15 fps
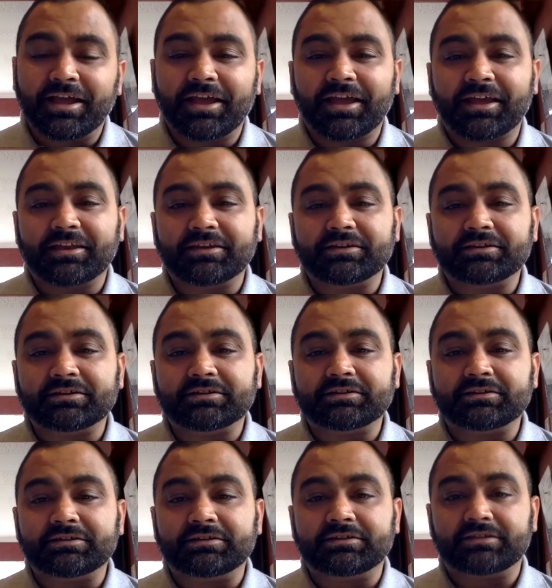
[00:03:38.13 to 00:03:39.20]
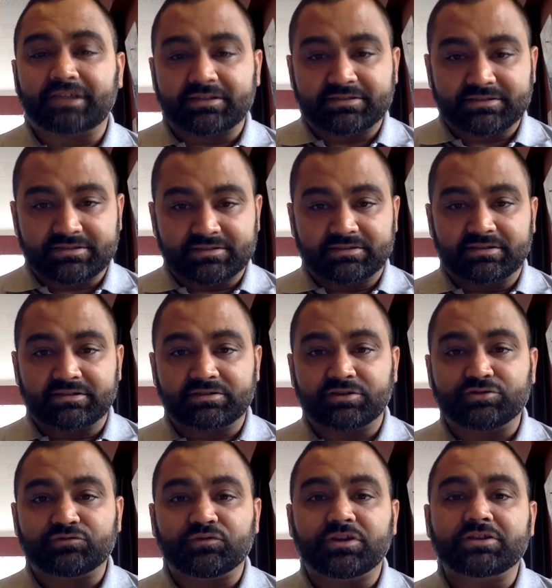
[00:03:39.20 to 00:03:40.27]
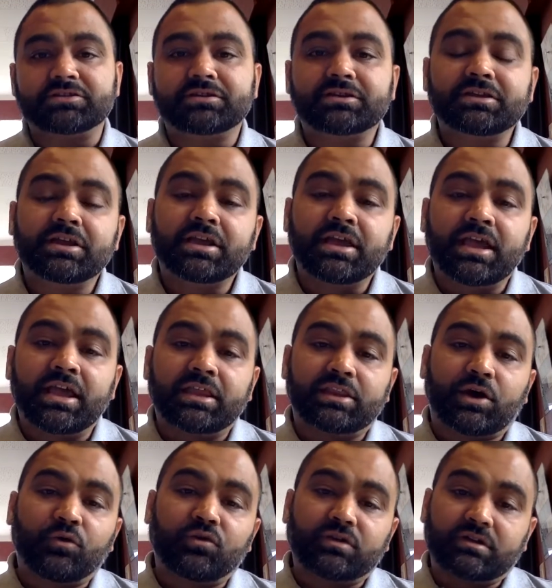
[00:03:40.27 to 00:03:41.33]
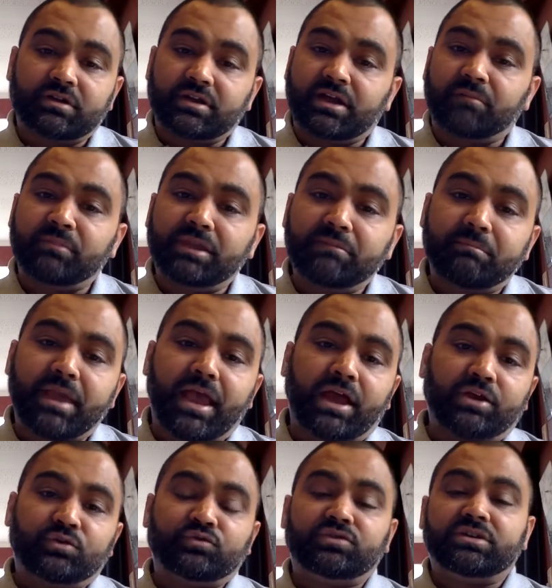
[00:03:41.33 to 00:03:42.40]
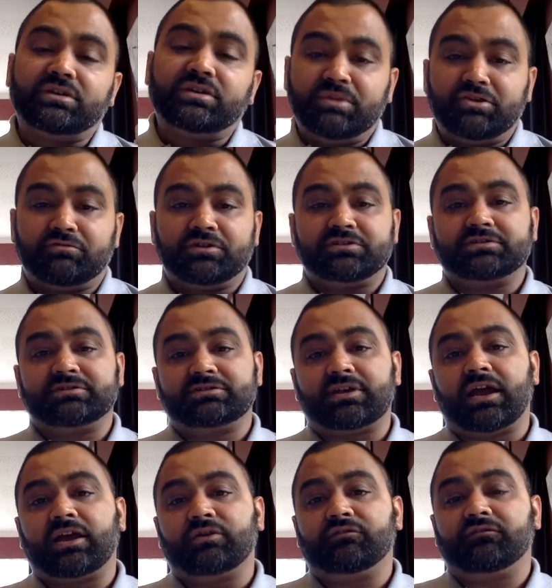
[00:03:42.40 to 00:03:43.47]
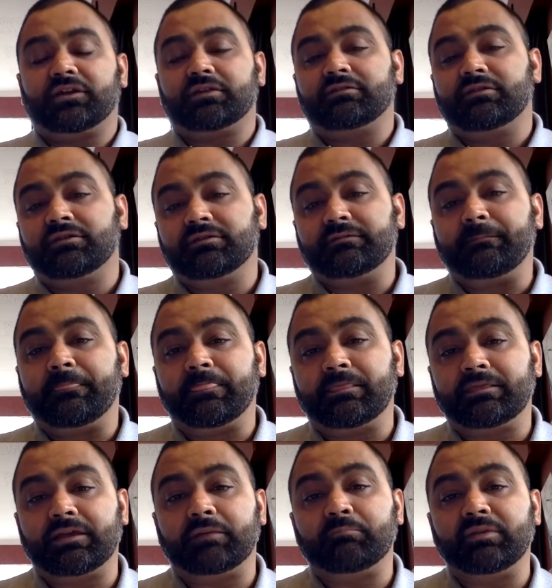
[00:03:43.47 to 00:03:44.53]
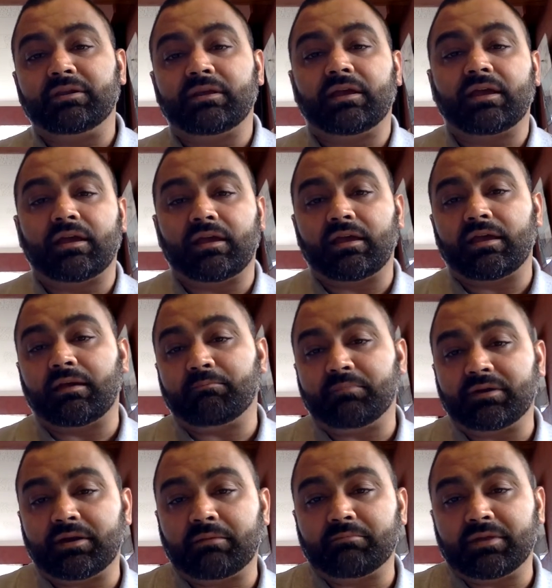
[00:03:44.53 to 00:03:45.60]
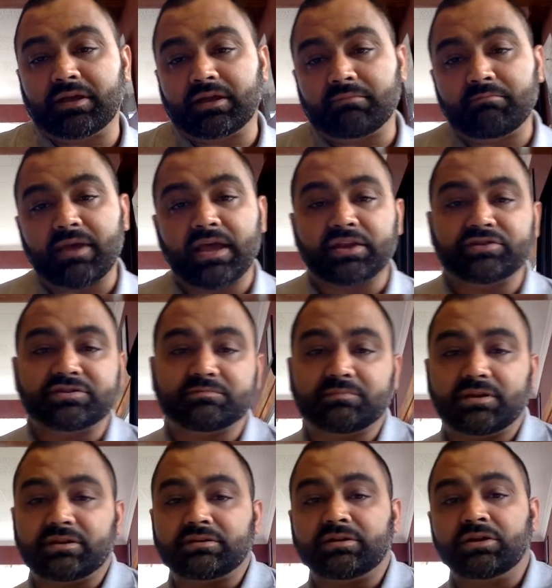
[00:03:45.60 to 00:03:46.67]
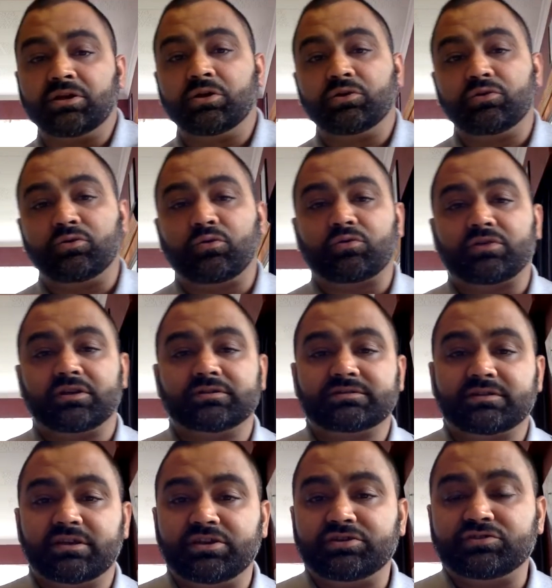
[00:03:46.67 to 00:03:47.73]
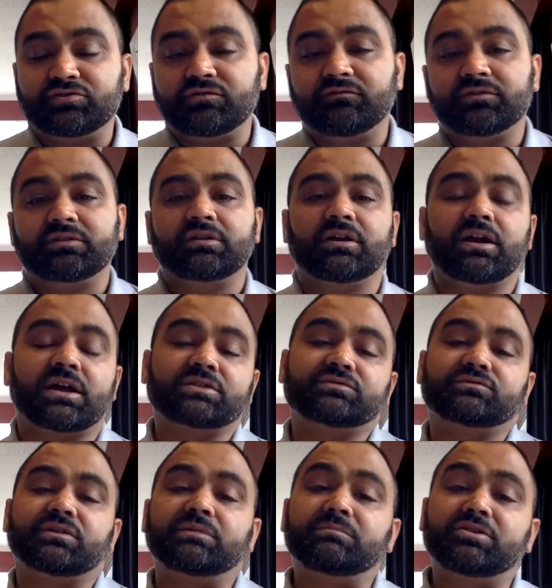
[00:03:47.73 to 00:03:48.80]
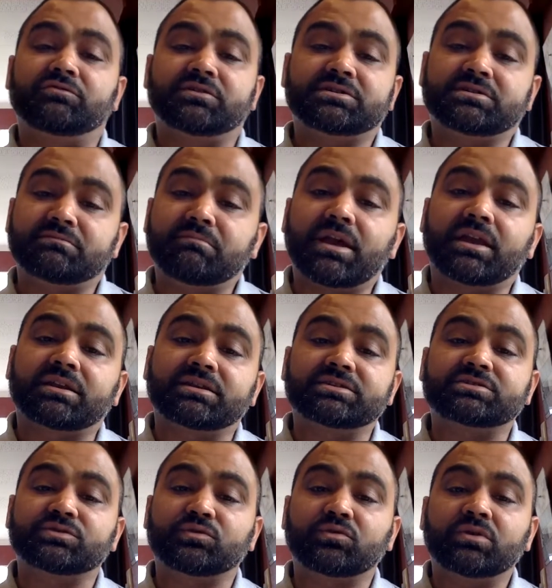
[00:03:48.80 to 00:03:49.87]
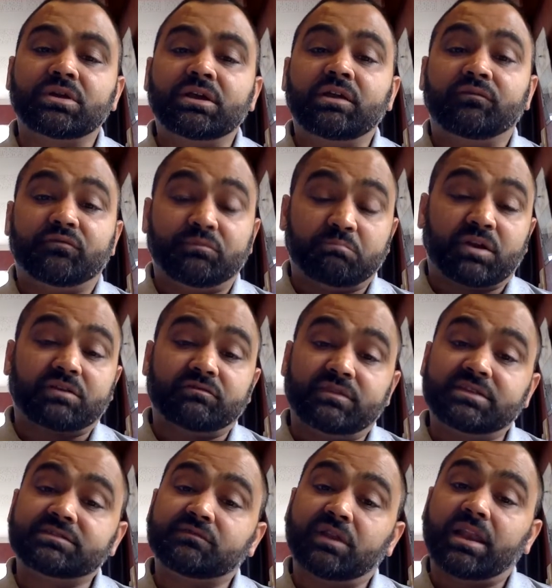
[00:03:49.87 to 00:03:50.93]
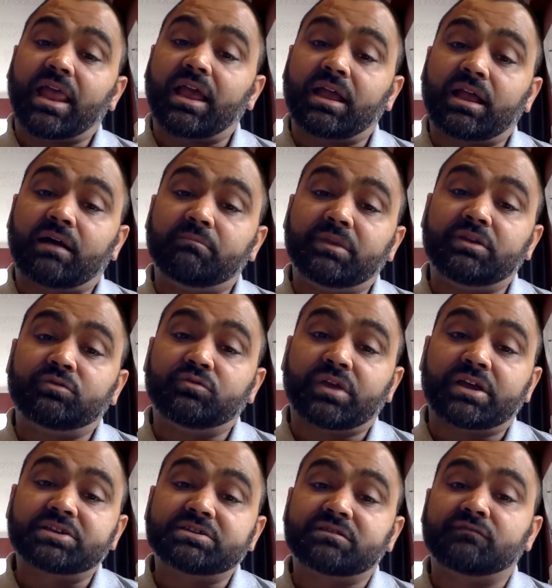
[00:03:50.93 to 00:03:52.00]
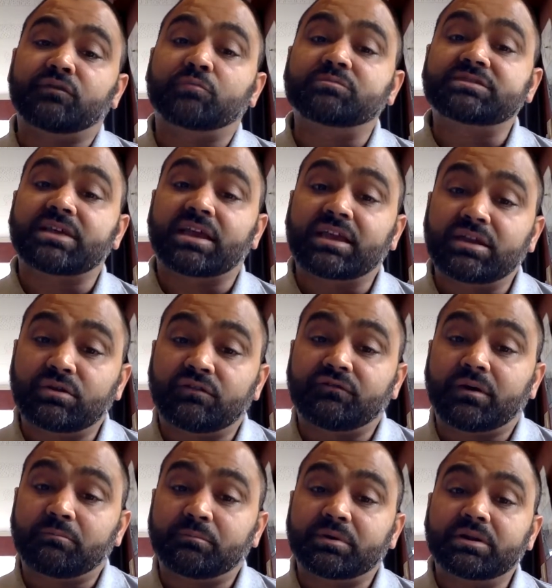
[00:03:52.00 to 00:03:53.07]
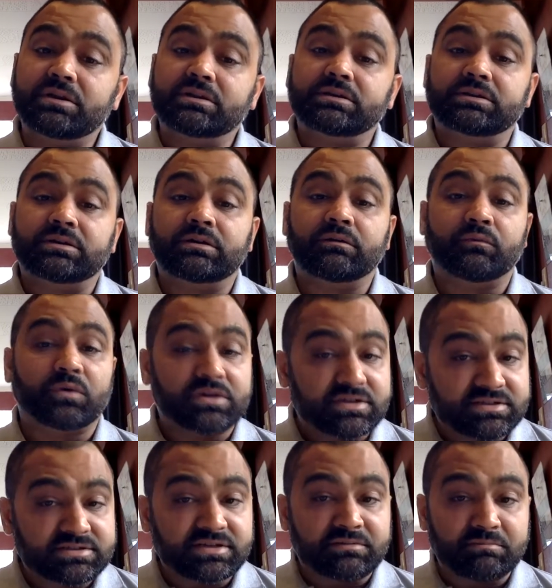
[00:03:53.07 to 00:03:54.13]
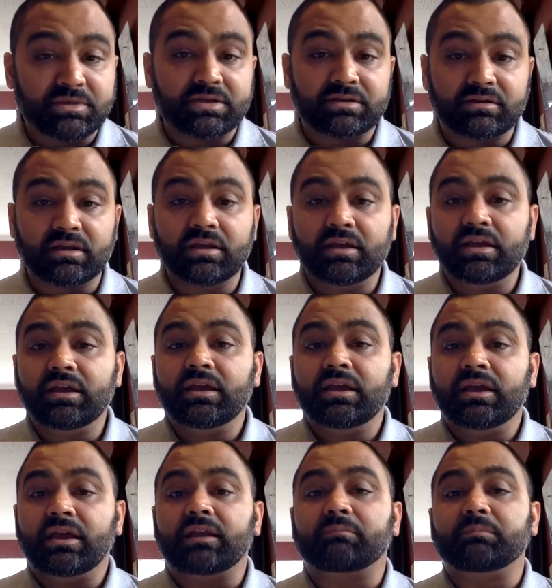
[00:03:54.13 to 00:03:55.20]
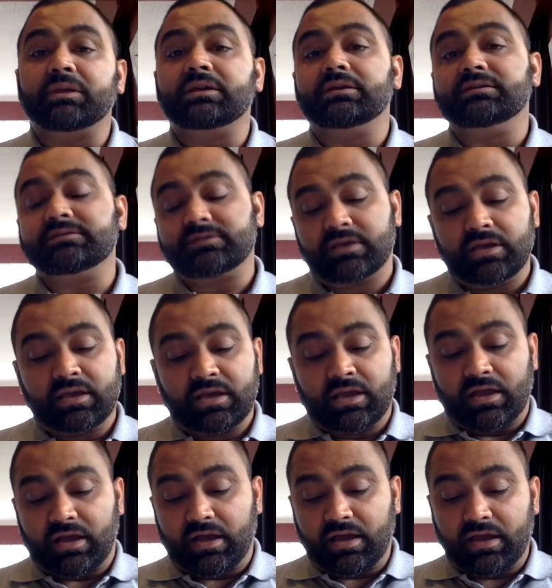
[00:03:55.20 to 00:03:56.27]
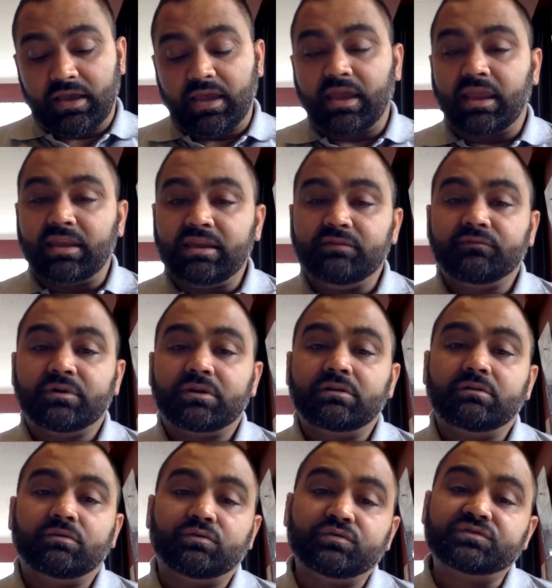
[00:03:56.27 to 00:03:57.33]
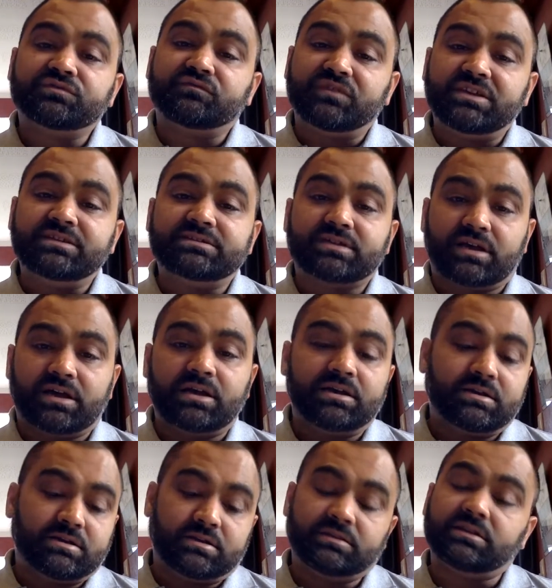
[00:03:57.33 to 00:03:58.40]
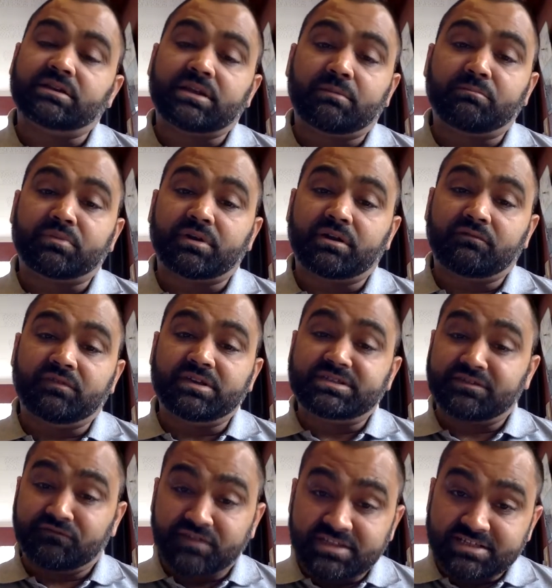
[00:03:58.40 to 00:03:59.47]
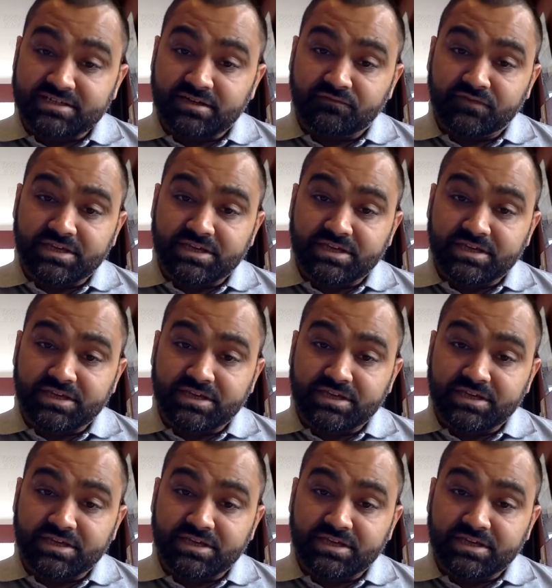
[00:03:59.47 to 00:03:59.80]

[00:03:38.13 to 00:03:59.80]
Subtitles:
And that's the situation. Now, coming back to the immigration side of it, there have been a epidemic management notice issued with regards to the immigration matters. So, but this will come into action from 2nd of April. What does it mean? It means anyone whose visa, the temporary visa, visitor